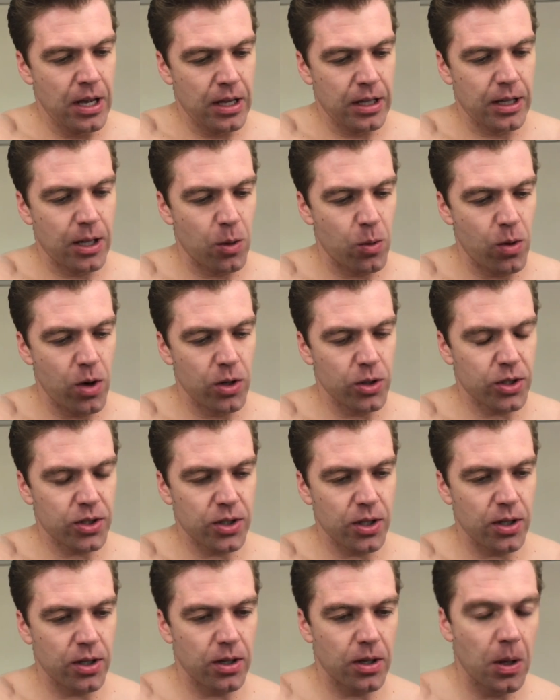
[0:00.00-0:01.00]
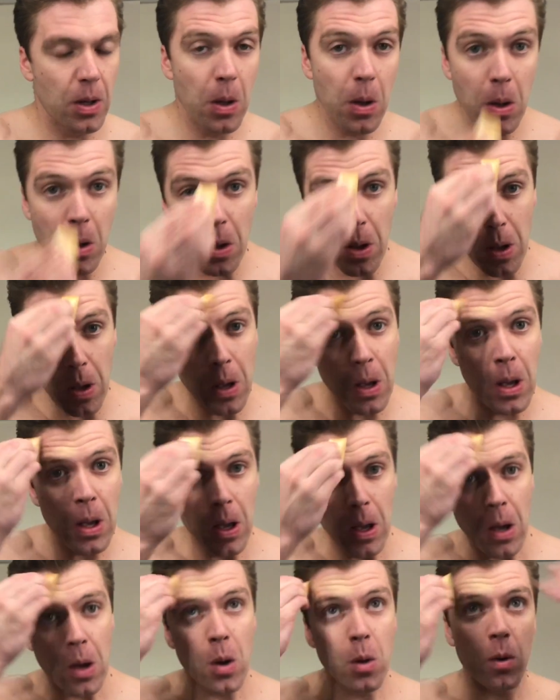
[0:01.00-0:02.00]
Now whilst
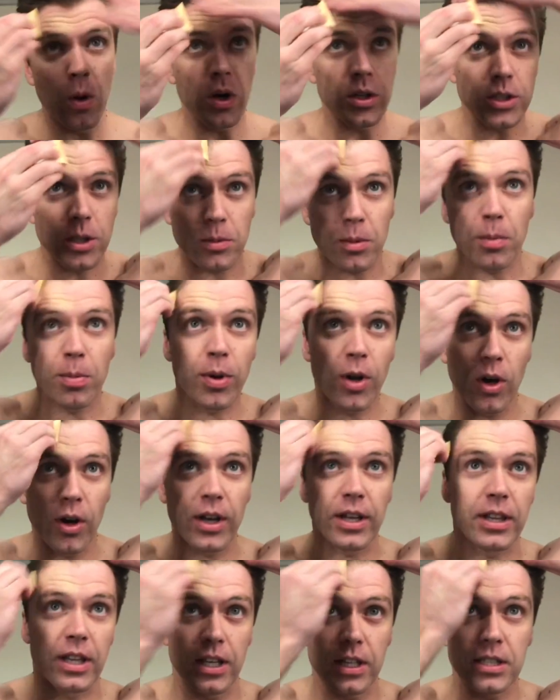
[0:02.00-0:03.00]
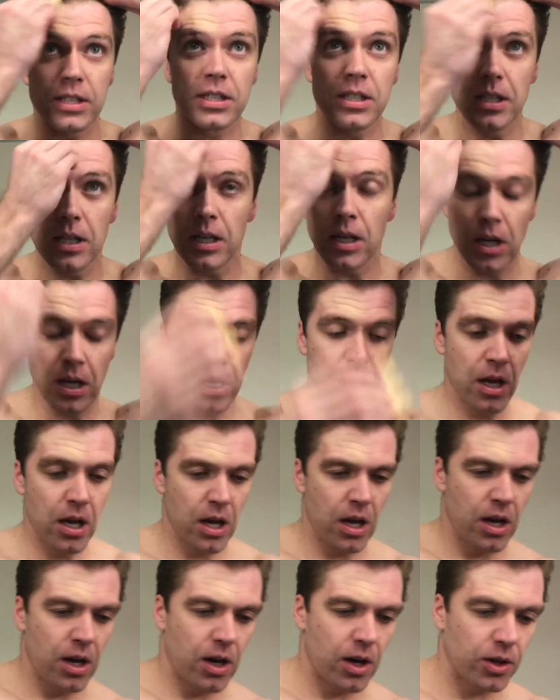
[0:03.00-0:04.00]
I'm applying this,
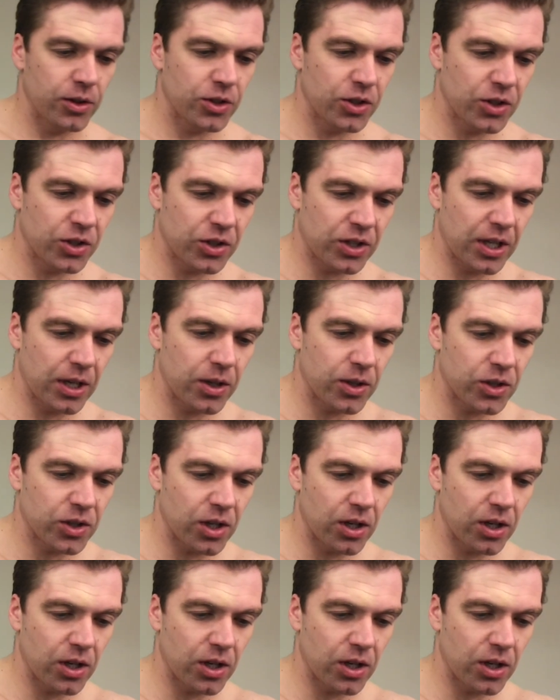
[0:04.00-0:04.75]
I'll just tell